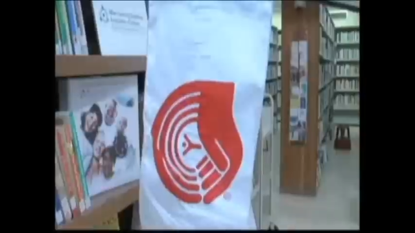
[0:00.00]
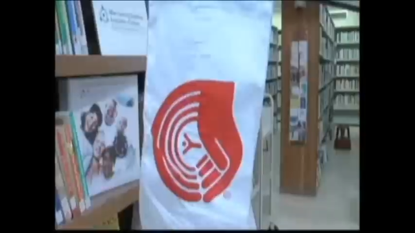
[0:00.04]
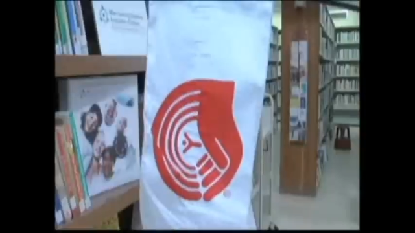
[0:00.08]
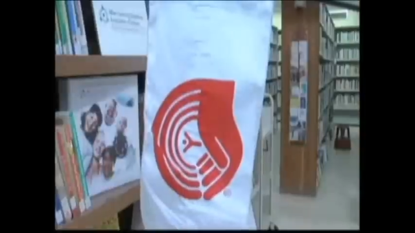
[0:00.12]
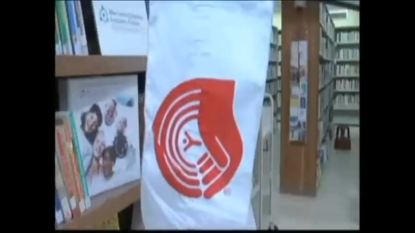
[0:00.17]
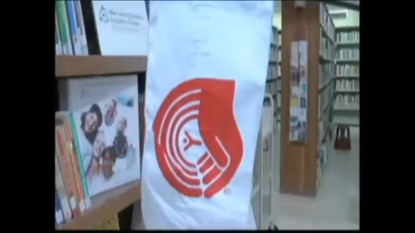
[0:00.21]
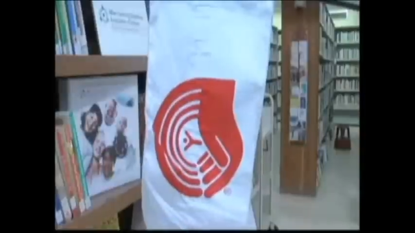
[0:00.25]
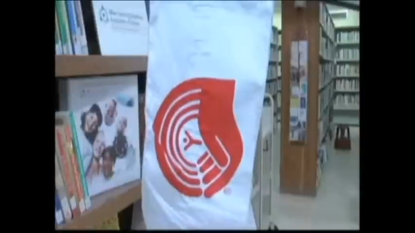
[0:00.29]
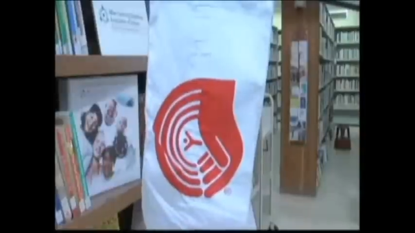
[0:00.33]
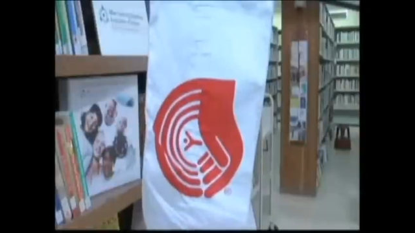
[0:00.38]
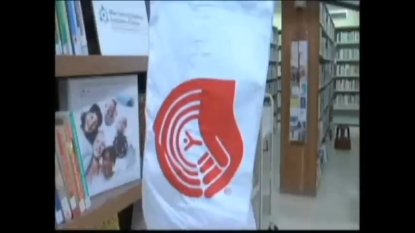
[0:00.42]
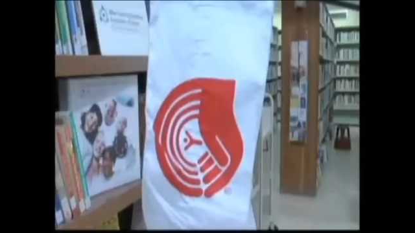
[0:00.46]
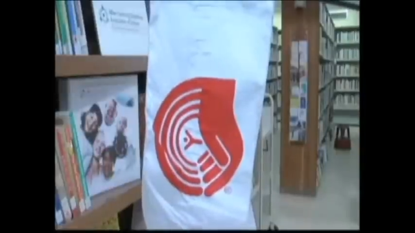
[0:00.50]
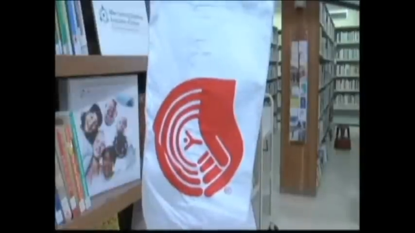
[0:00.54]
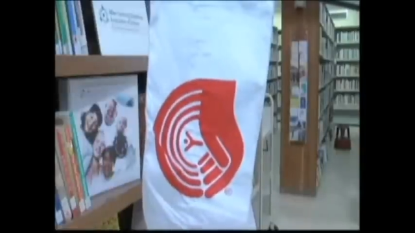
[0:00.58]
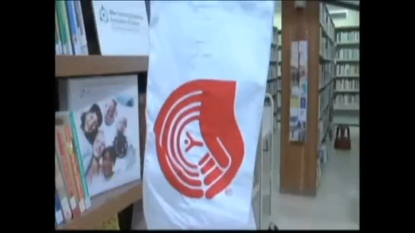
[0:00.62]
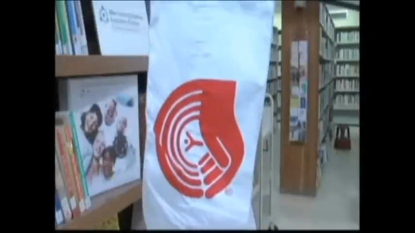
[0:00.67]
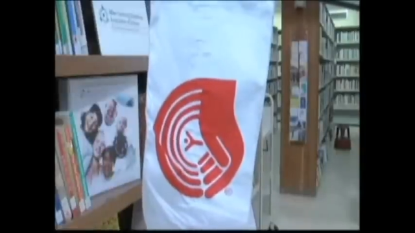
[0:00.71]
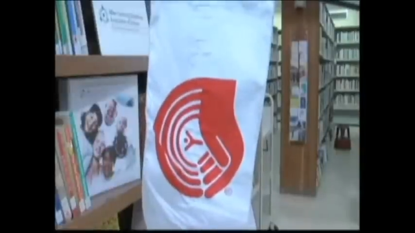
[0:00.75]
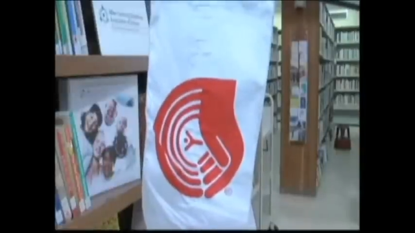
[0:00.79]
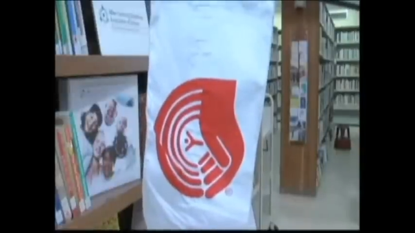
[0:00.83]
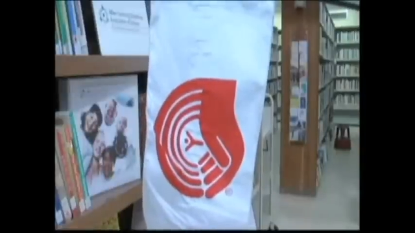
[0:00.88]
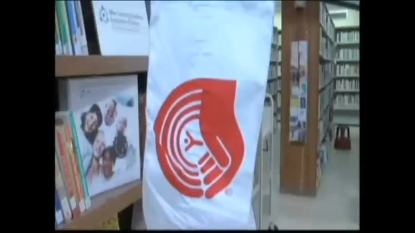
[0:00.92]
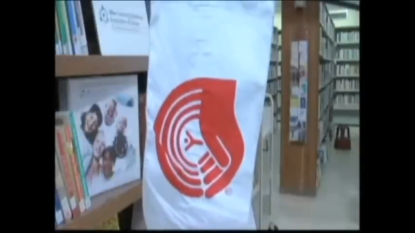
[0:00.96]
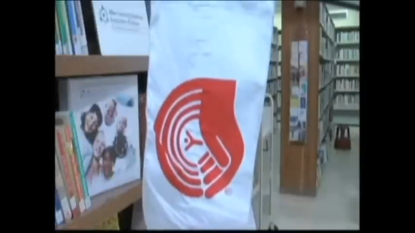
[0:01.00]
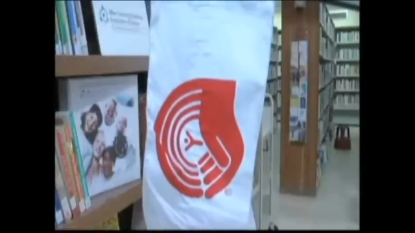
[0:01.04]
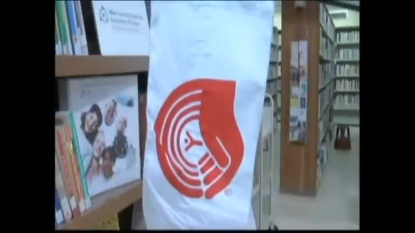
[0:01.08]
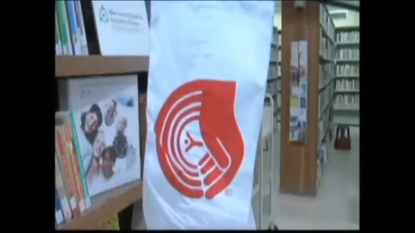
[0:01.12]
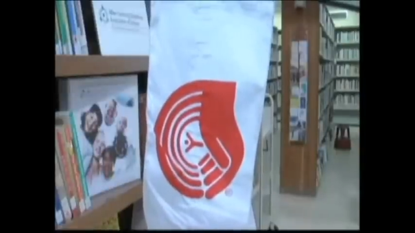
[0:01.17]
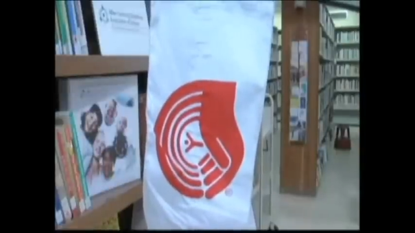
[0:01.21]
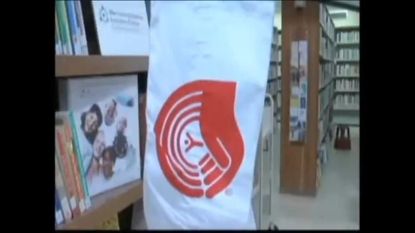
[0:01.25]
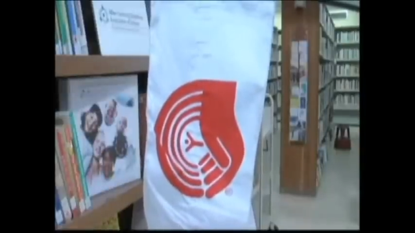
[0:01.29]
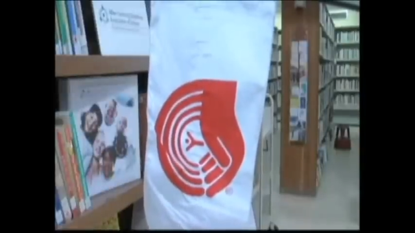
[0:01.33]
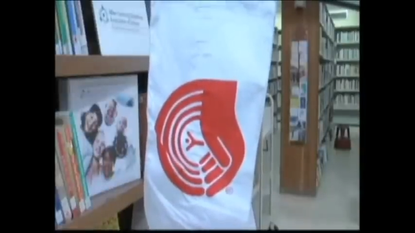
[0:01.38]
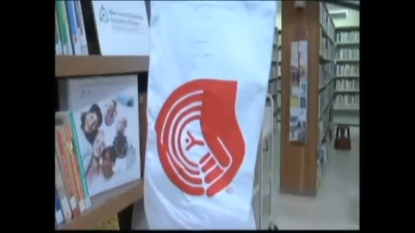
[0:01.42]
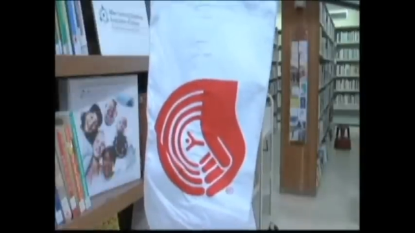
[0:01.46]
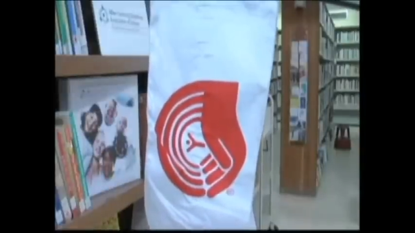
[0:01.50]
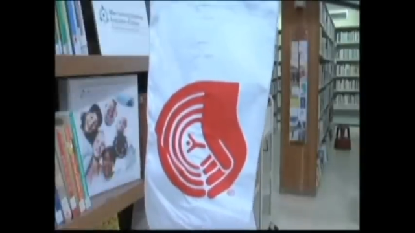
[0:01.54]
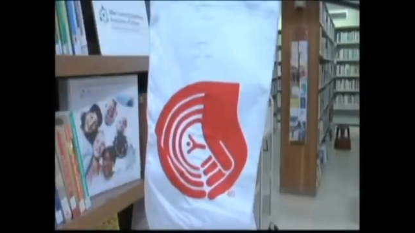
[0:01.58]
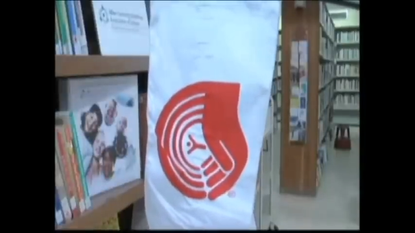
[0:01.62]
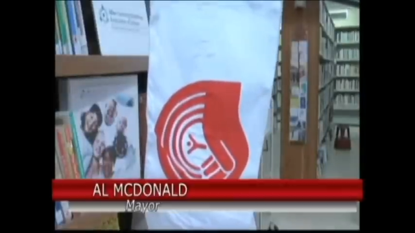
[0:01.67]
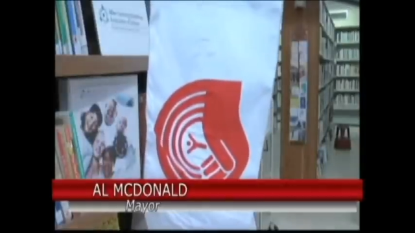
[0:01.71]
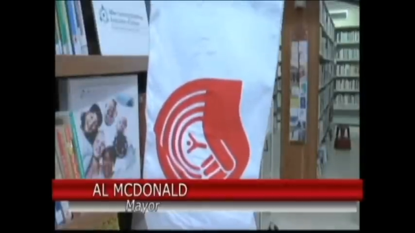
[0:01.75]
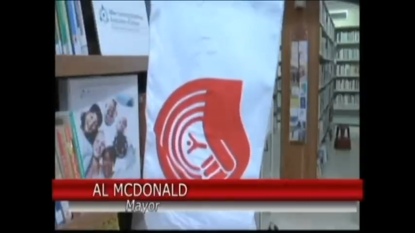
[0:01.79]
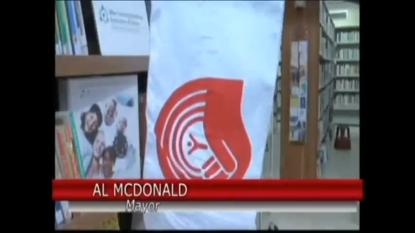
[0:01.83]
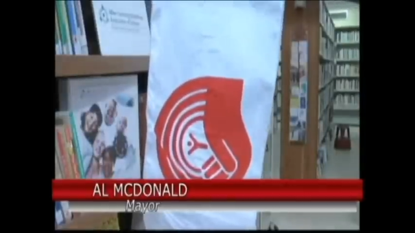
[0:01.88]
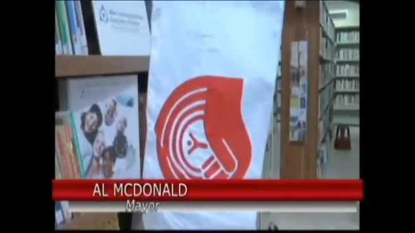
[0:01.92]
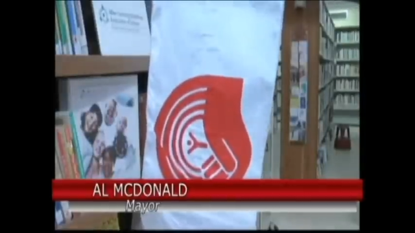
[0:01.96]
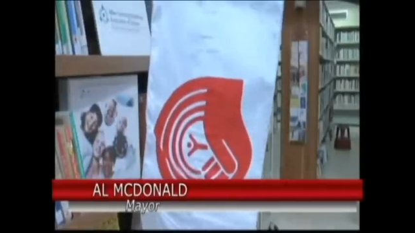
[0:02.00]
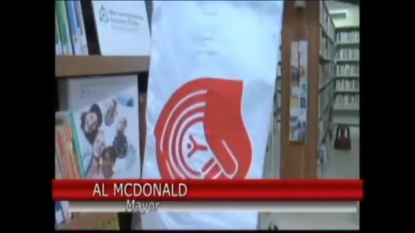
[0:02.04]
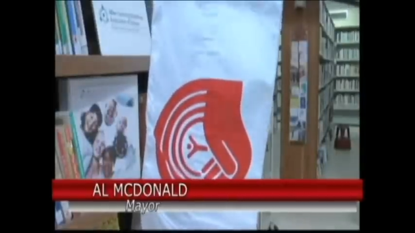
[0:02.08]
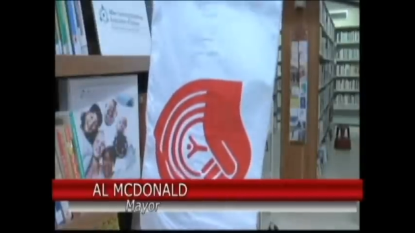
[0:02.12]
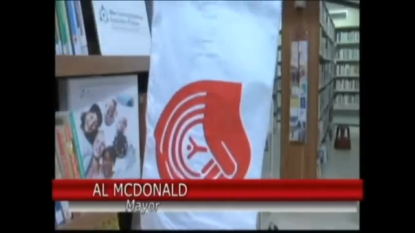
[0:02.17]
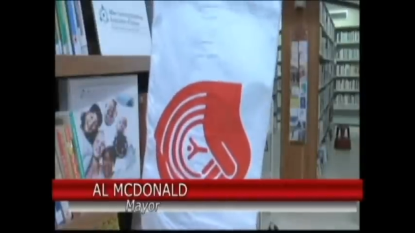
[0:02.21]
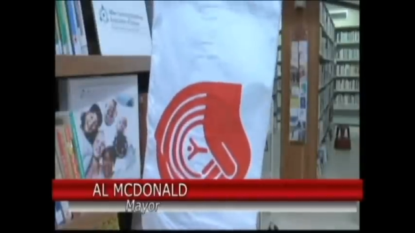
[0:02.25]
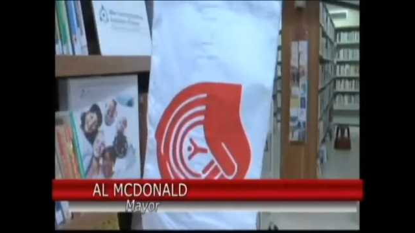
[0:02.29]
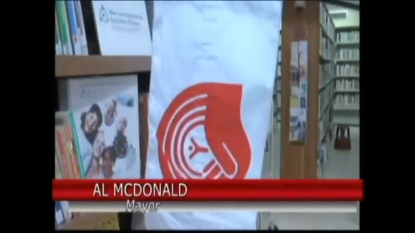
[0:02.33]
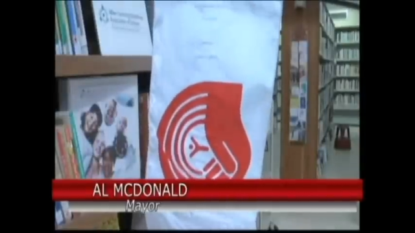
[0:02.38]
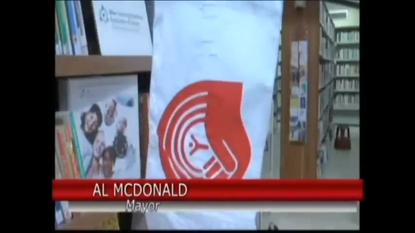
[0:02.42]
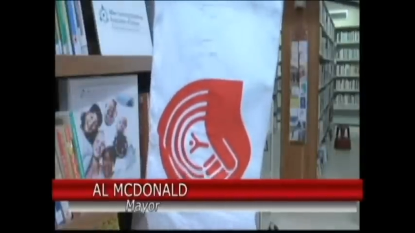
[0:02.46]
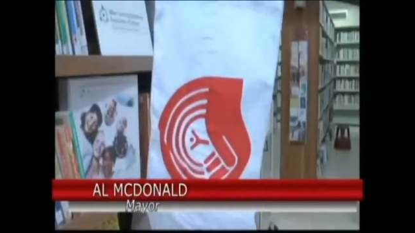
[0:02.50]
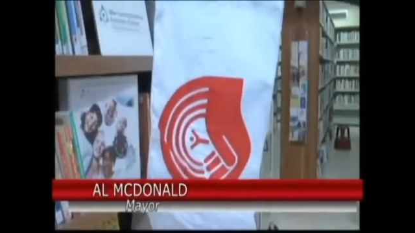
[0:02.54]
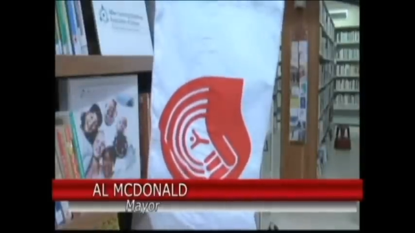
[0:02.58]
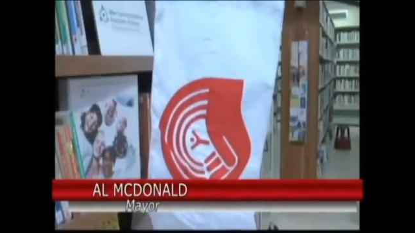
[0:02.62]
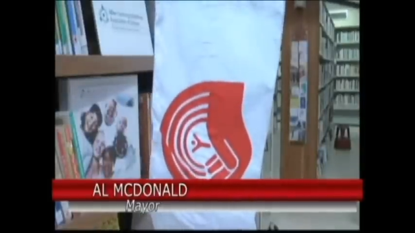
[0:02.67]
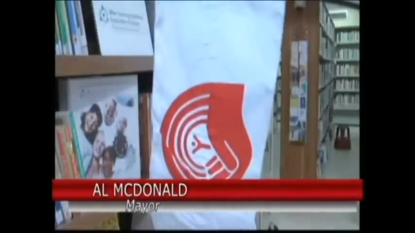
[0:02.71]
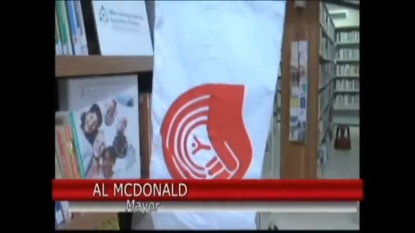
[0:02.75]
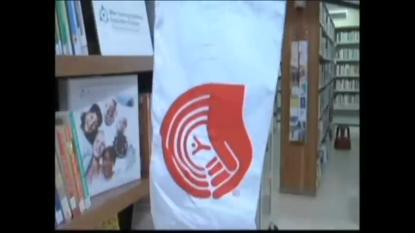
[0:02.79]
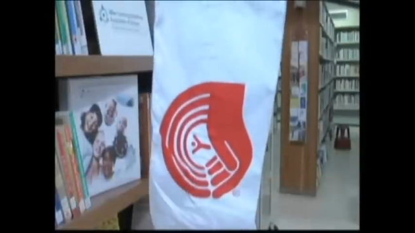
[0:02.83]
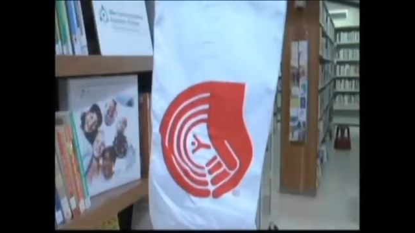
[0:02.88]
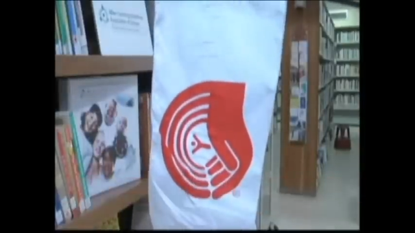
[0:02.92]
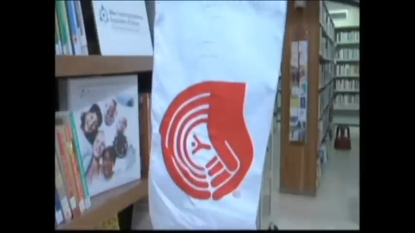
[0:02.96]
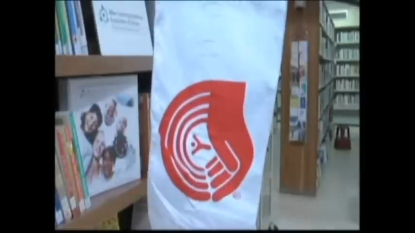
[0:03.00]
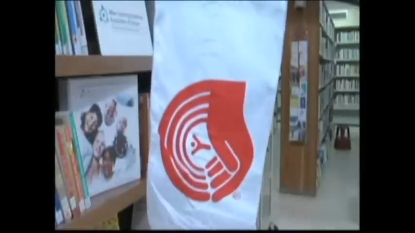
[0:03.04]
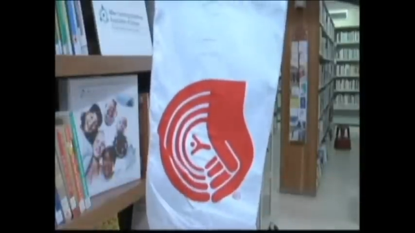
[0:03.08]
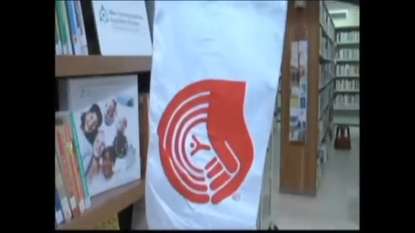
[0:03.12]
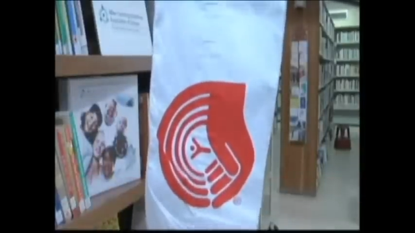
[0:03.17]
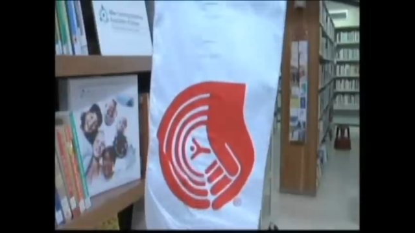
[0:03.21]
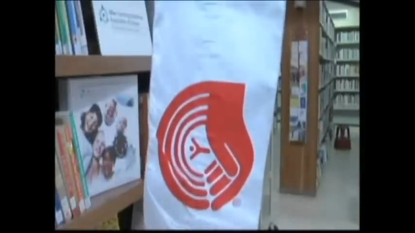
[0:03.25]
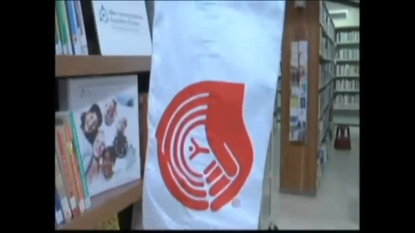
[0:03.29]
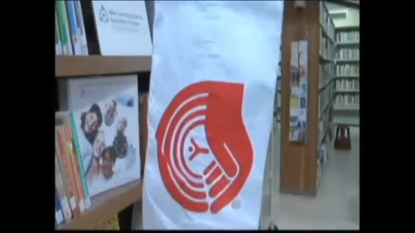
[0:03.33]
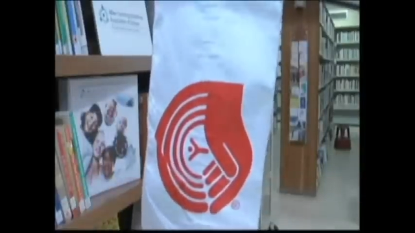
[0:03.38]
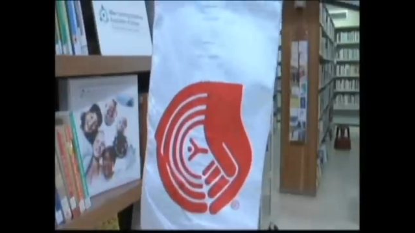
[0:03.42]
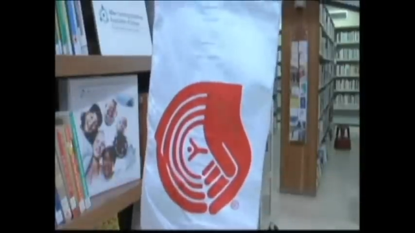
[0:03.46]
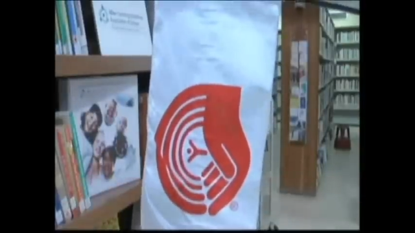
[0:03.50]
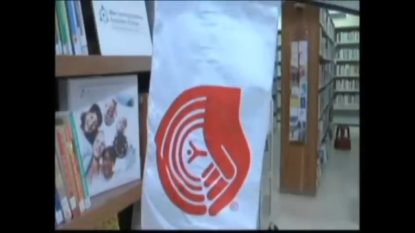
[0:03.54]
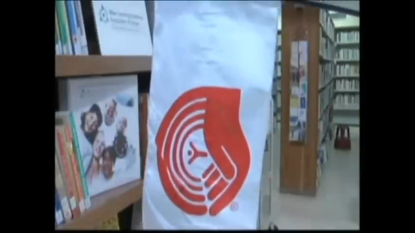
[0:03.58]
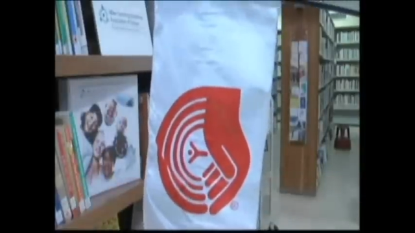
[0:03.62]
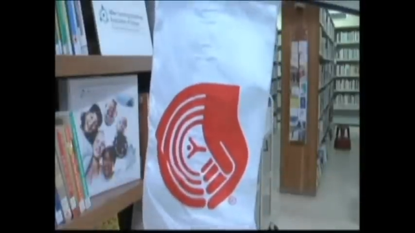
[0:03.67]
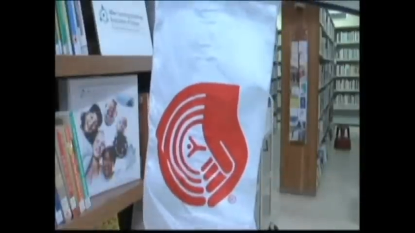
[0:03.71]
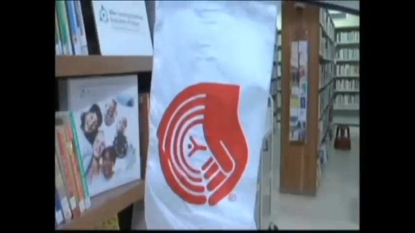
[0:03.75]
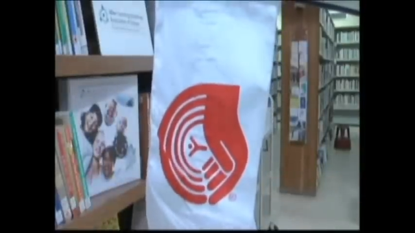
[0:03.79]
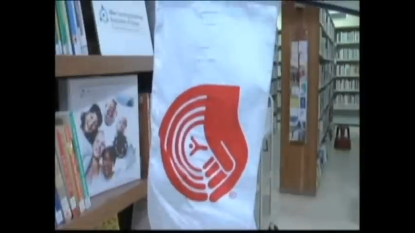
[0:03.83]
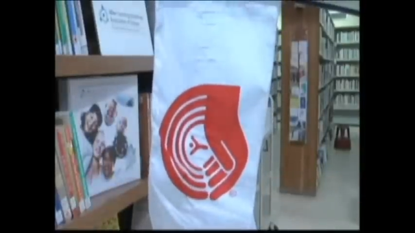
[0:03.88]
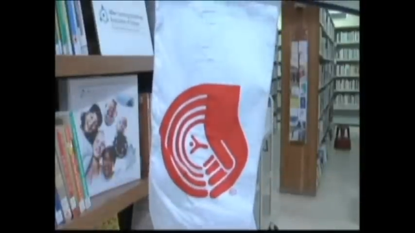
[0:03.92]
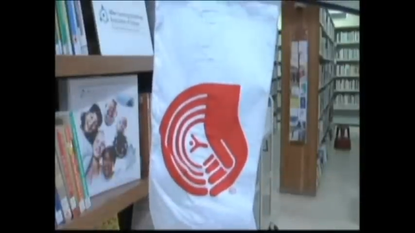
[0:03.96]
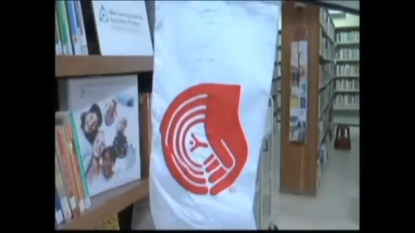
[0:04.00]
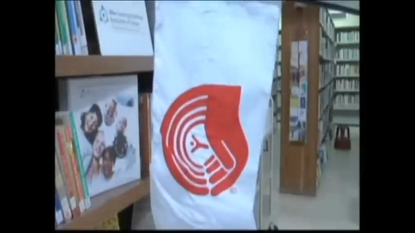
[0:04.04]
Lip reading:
Nobody's mouth can be seen.